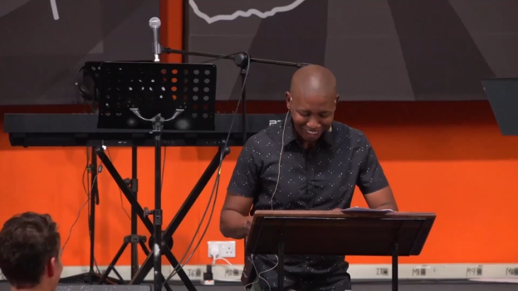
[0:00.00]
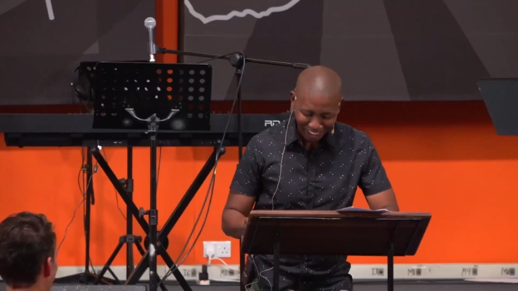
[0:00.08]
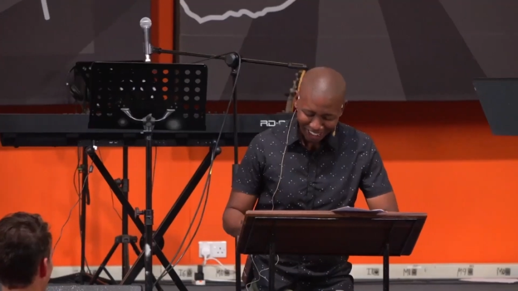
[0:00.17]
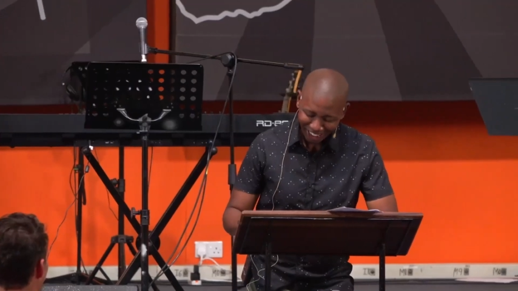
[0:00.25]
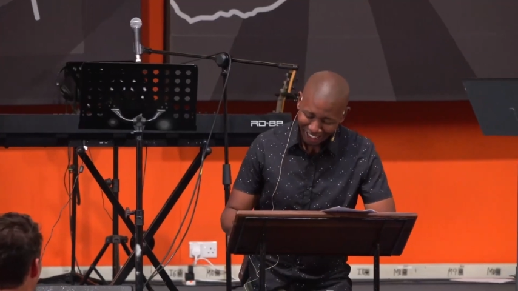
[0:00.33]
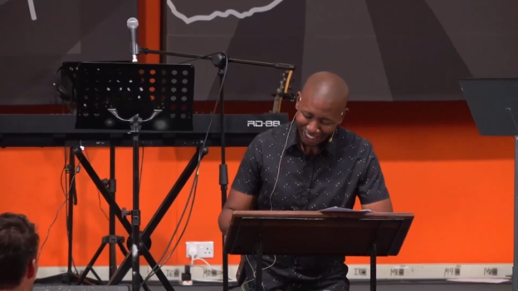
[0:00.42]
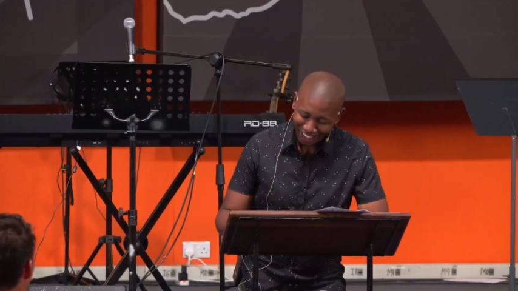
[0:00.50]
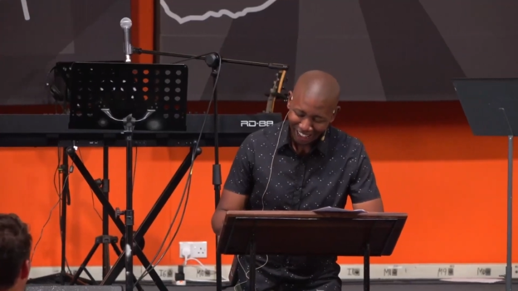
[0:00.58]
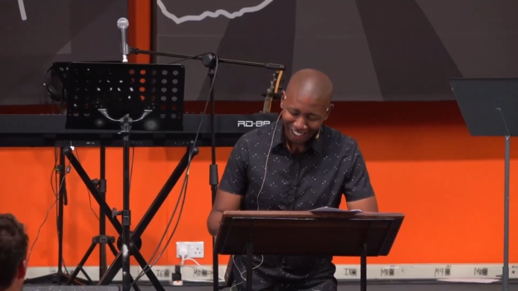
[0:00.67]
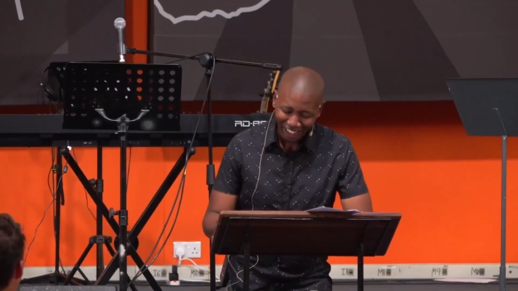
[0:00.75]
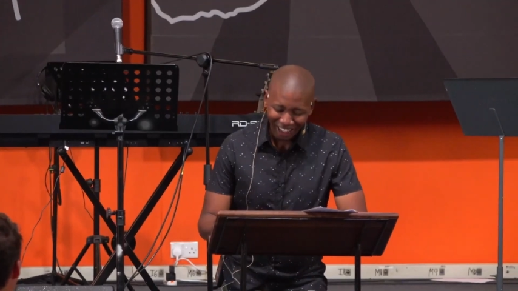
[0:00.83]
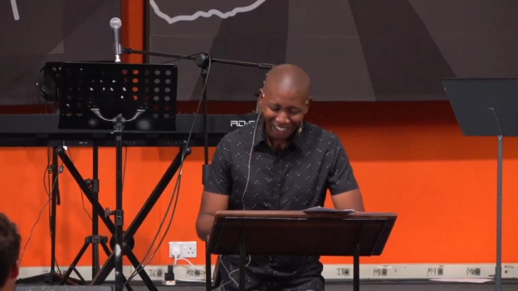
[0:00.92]

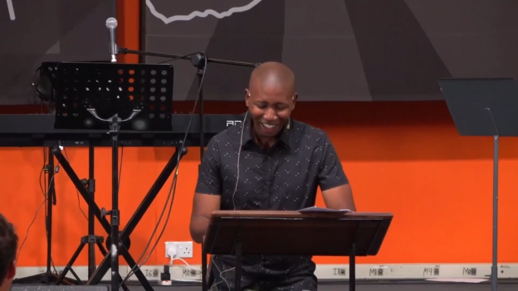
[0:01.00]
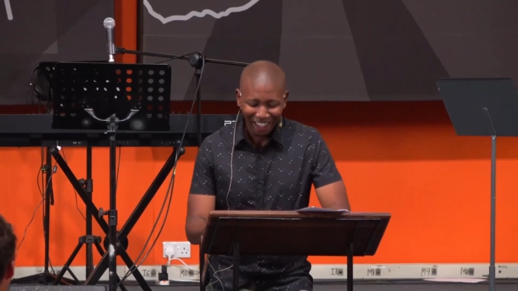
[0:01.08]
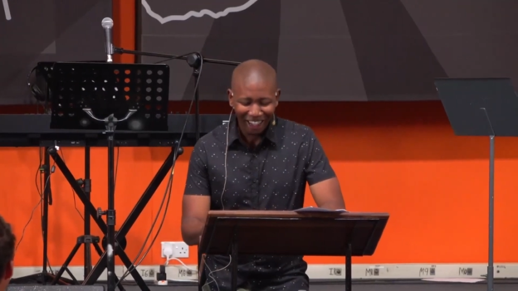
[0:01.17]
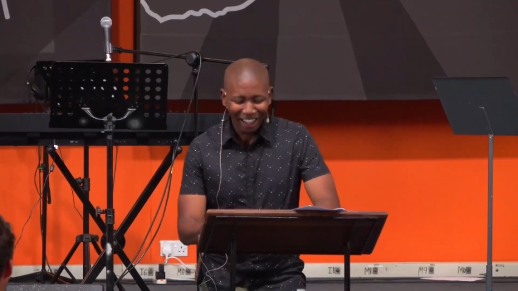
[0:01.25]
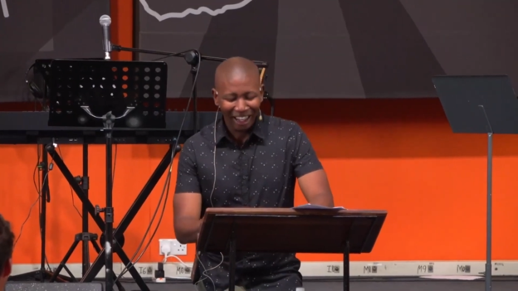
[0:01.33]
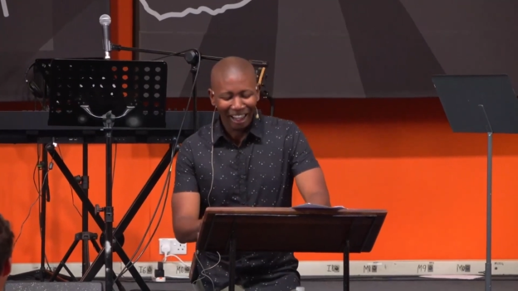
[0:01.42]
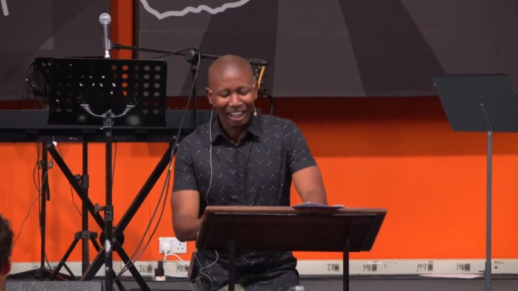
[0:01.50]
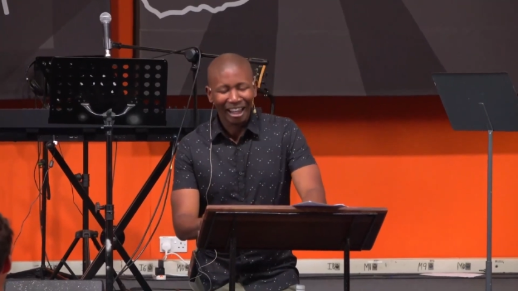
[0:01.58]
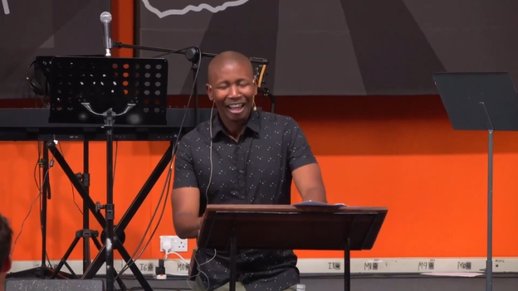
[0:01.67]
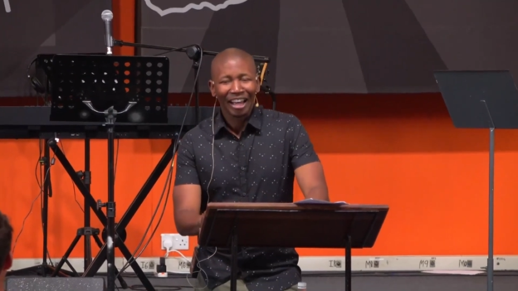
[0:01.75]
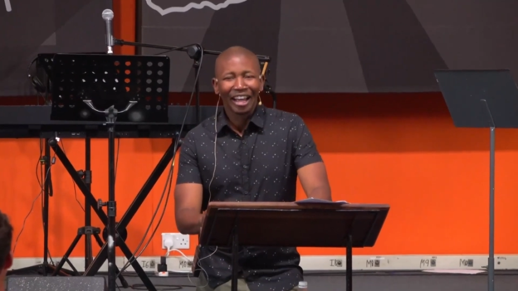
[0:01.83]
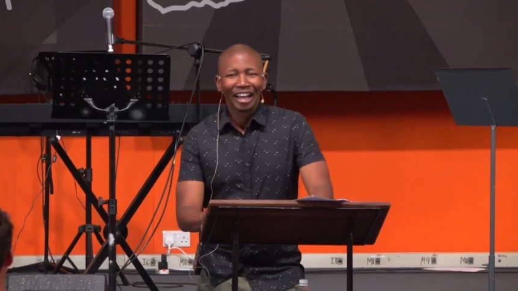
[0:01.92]

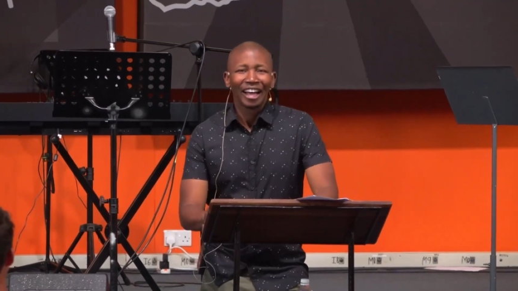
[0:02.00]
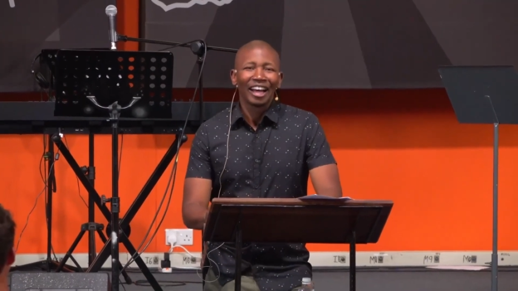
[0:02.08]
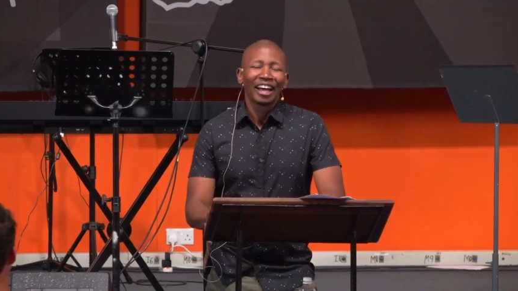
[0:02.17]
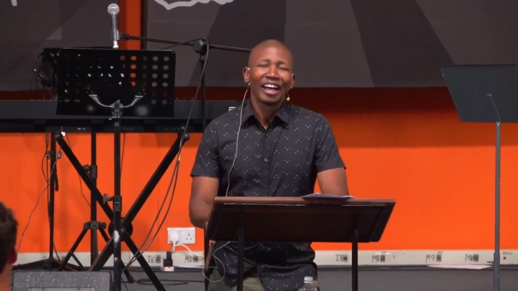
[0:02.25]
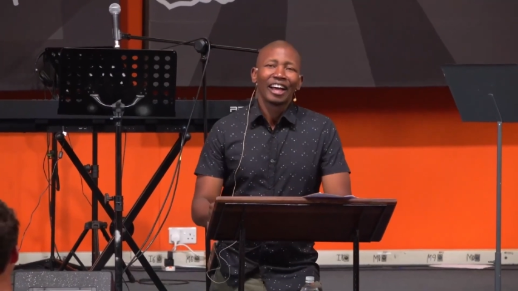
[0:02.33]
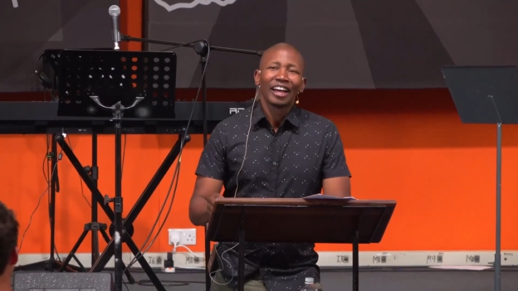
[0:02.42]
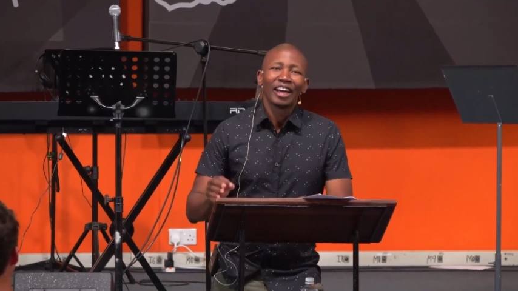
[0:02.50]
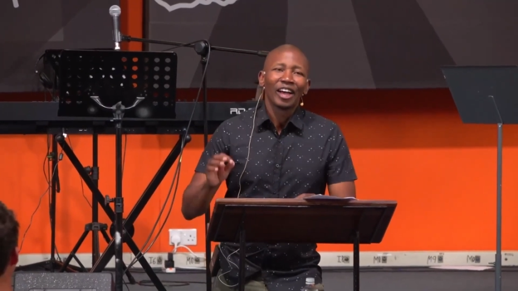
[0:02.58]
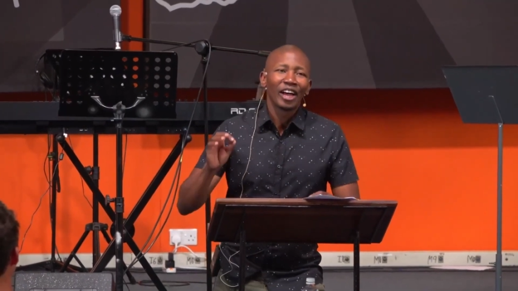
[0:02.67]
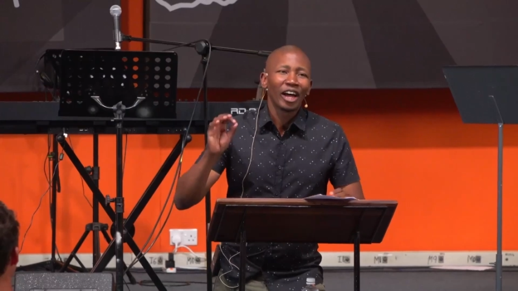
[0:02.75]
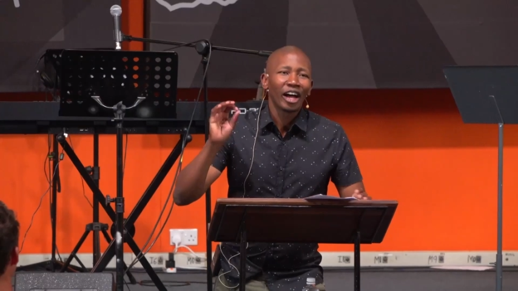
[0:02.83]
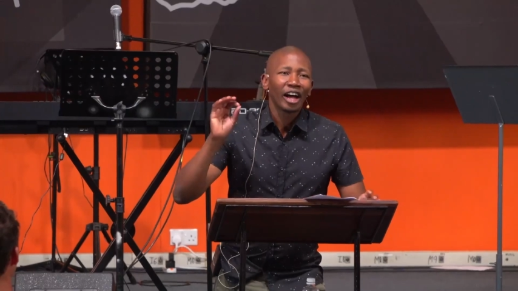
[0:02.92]

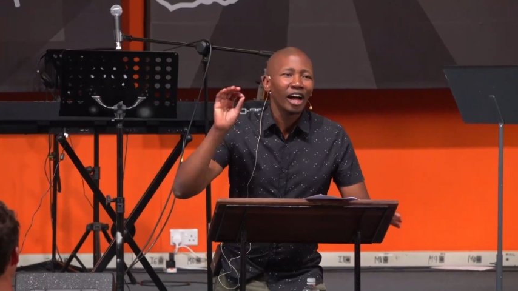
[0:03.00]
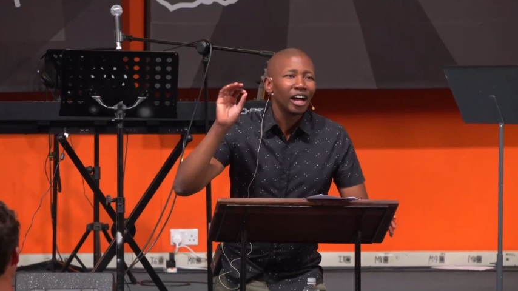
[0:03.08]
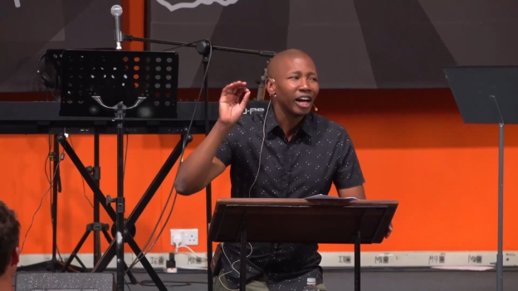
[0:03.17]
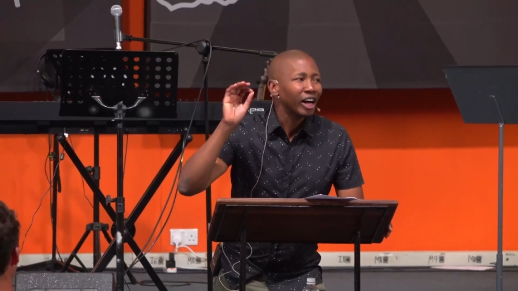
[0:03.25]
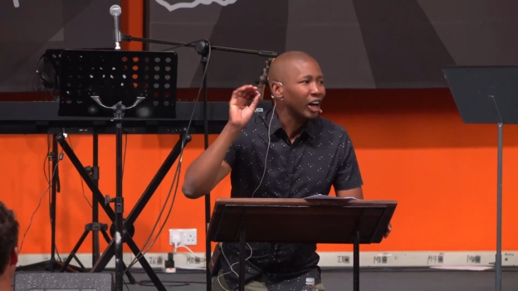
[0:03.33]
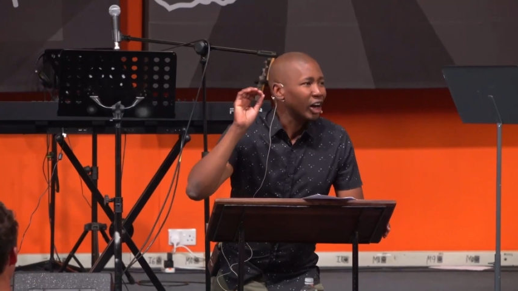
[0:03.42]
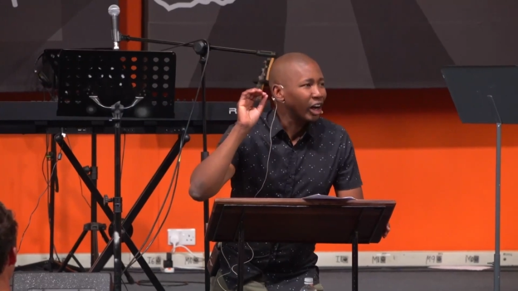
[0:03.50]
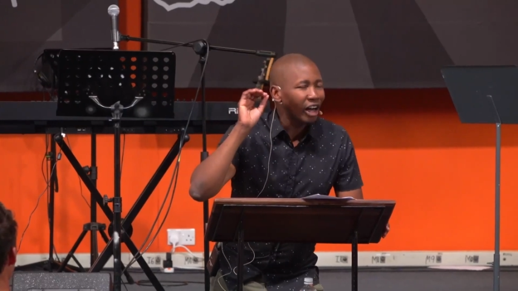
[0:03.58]
(silence)